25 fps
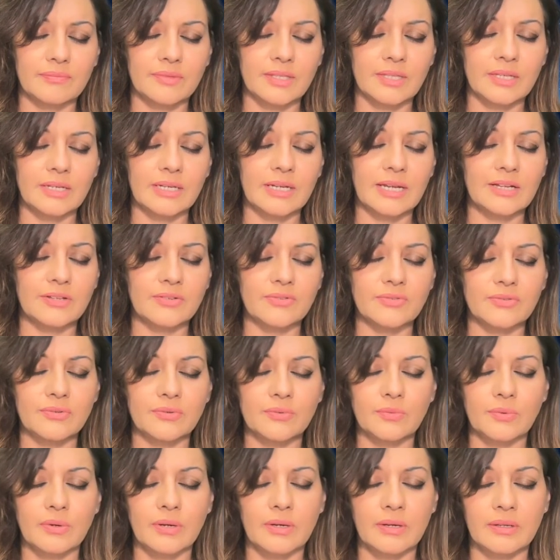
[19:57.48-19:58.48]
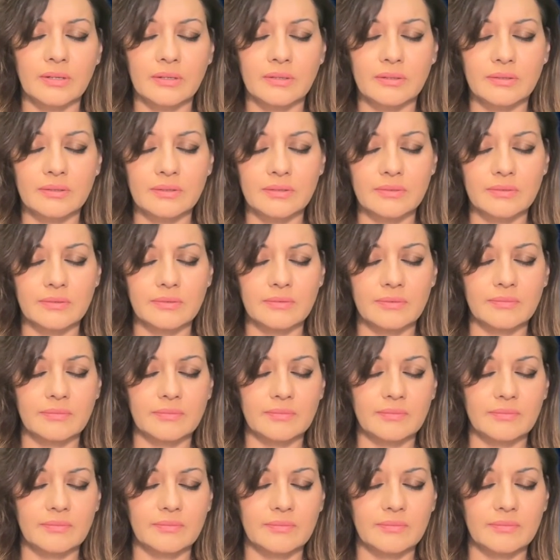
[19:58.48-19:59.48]
the natural world,
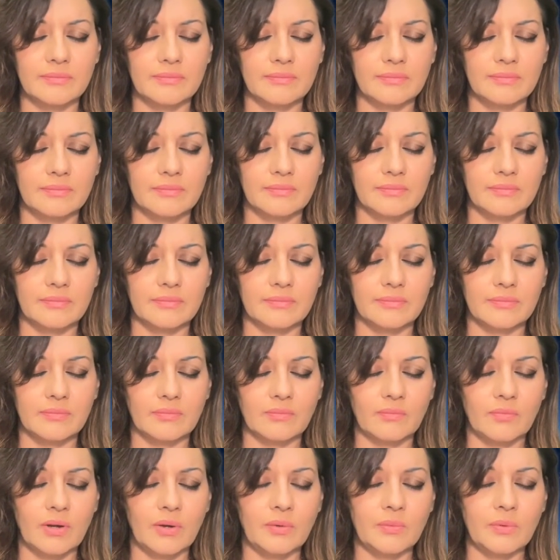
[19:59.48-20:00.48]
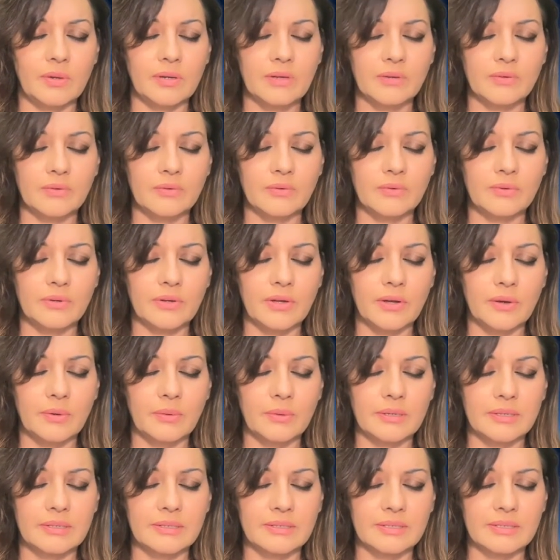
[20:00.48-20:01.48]
where we can all
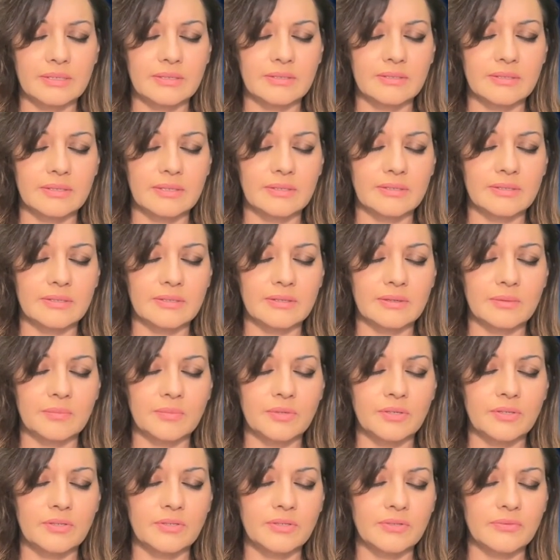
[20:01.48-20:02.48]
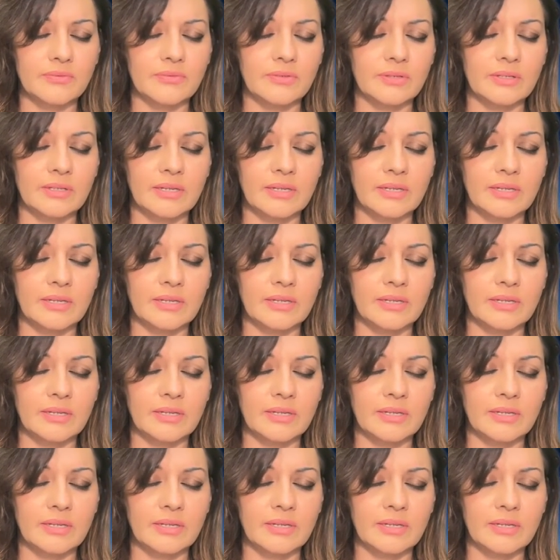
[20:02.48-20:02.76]
coexist as a beautiful